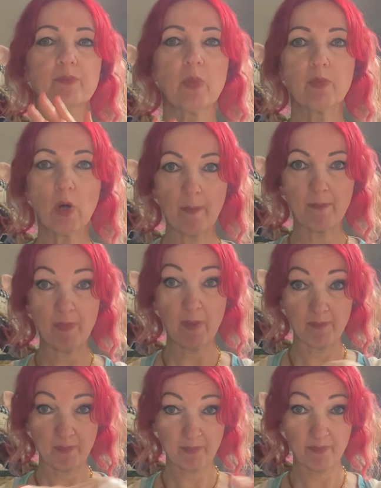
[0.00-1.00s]
put a
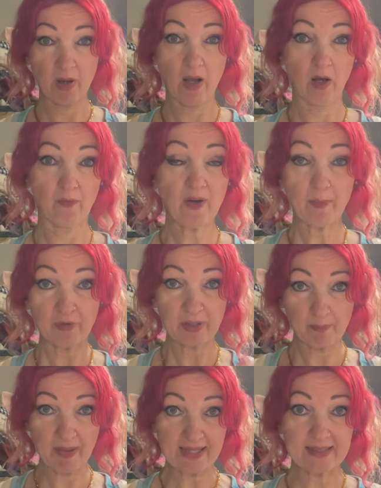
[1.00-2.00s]

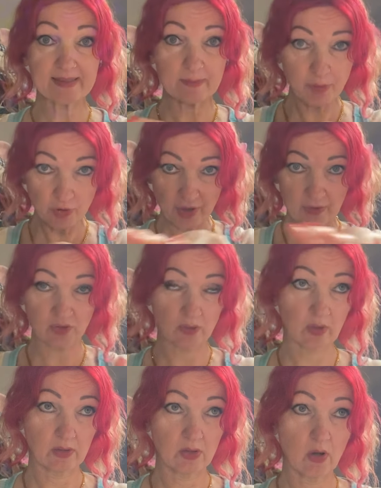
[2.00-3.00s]
fabric base, put those
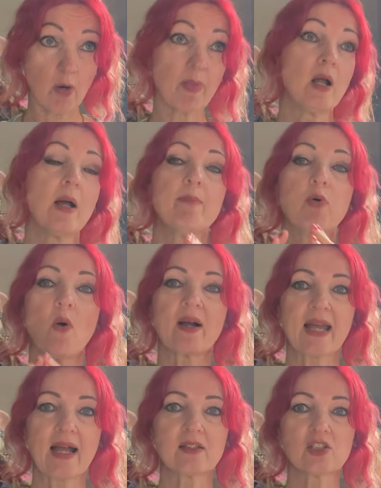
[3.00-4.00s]
all on top, put
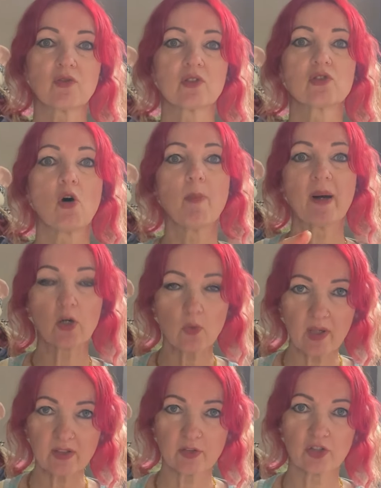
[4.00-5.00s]
organza on top and
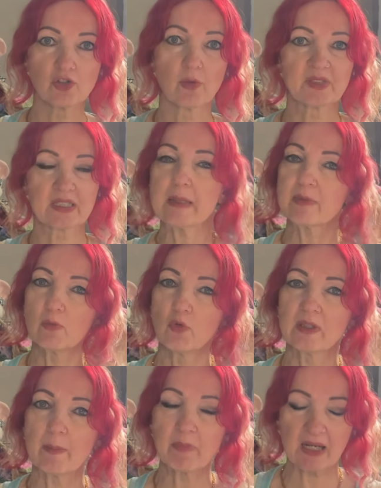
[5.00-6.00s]
quilt at the top to keep them
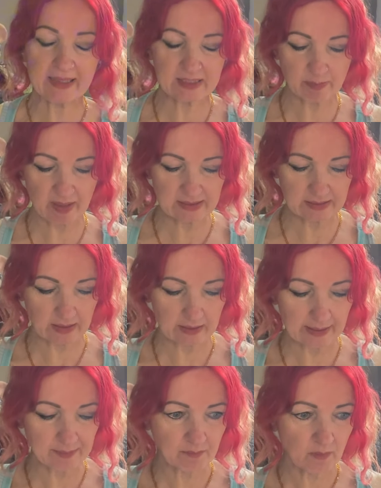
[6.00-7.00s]
all in place,
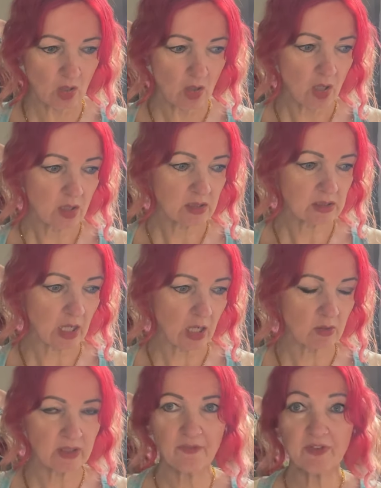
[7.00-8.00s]
basically.
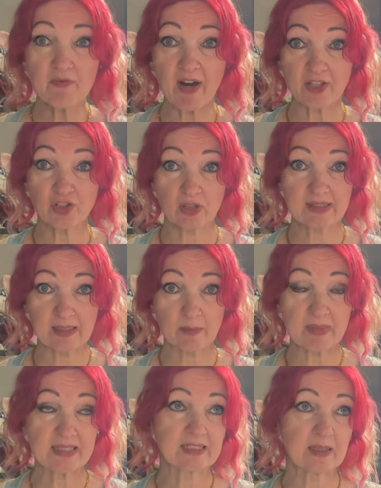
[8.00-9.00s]
So lovely Rachel sent
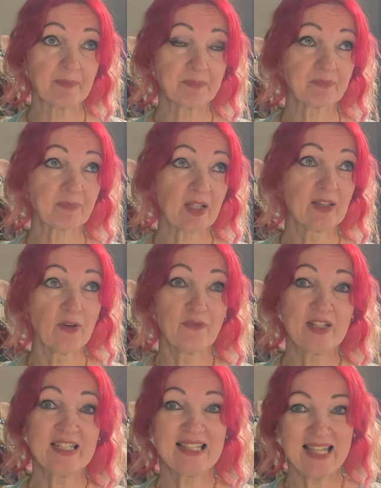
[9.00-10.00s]
me some
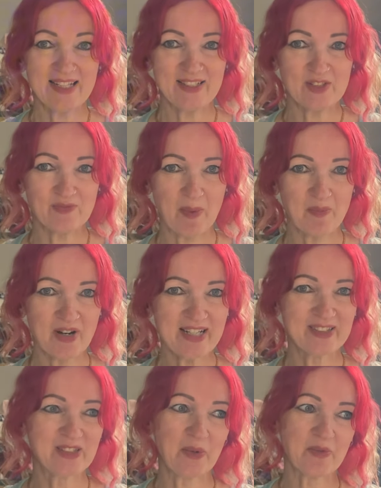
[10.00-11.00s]
lovely ladies
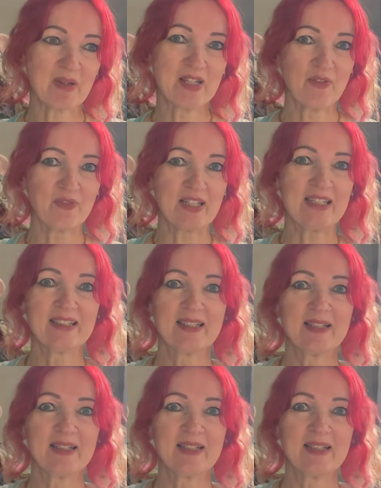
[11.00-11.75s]
fabric to go with my lovely